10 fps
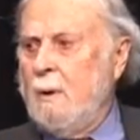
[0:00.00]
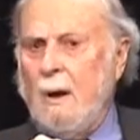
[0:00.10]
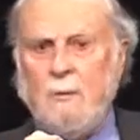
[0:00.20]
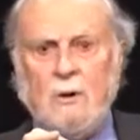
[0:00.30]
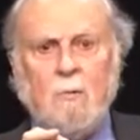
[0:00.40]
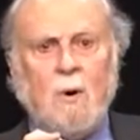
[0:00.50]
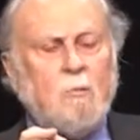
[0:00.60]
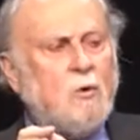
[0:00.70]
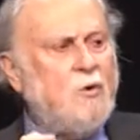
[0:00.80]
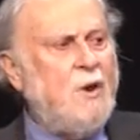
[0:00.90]
I mean, you are
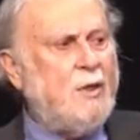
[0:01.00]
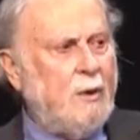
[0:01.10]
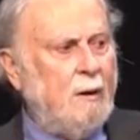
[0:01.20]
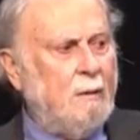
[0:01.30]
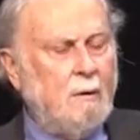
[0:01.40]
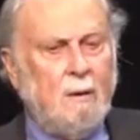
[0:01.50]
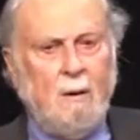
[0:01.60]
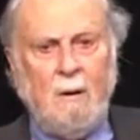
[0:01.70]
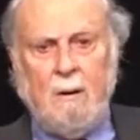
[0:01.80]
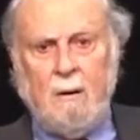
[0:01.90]
worth nothing.
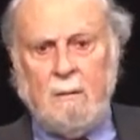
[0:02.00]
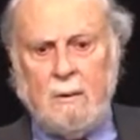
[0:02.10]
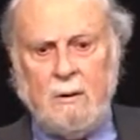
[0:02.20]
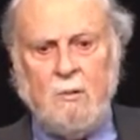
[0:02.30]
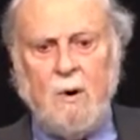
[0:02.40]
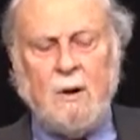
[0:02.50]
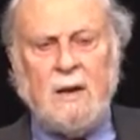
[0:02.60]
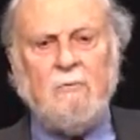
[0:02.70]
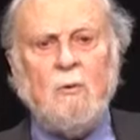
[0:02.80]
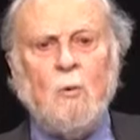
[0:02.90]
You aren't
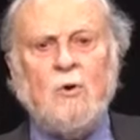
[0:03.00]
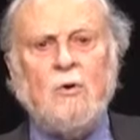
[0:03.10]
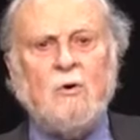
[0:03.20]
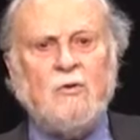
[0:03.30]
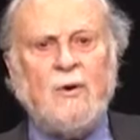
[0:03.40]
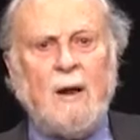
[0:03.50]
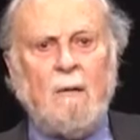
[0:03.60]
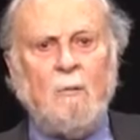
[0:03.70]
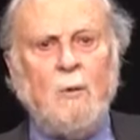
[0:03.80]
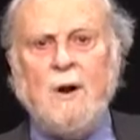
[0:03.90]
even worth your
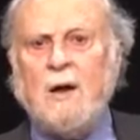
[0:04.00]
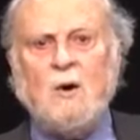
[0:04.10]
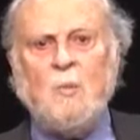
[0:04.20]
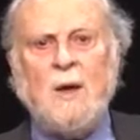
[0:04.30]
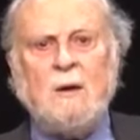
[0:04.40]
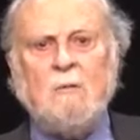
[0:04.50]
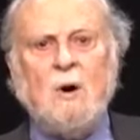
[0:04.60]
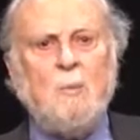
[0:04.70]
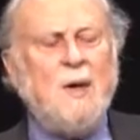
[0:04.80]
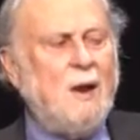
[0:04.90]
salary. We're not going to pay you
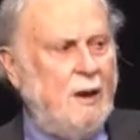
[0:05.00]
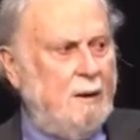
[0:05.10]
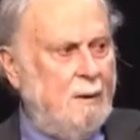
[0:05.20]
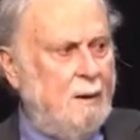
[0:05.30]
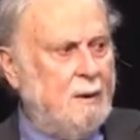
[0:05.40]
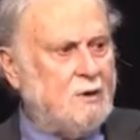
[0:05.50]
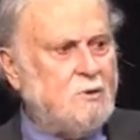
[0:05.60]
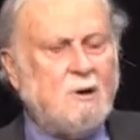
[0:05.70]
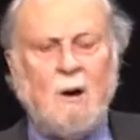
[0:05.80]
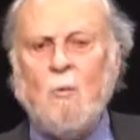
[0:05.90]
a penny because
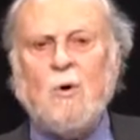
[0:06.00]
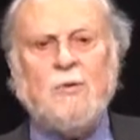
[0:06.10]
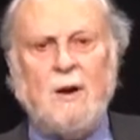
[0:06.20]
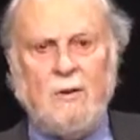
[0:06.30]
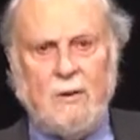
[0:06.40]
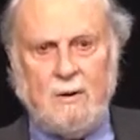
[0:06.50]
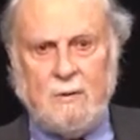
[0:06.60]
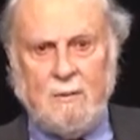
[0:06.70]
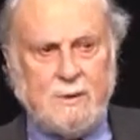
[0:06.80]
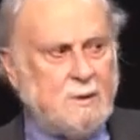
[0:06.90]
you're not worth anything
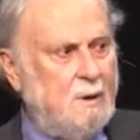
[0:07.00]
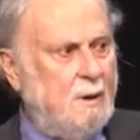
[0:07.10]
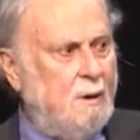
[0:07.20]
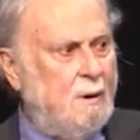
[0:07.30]
Minimum to us. wage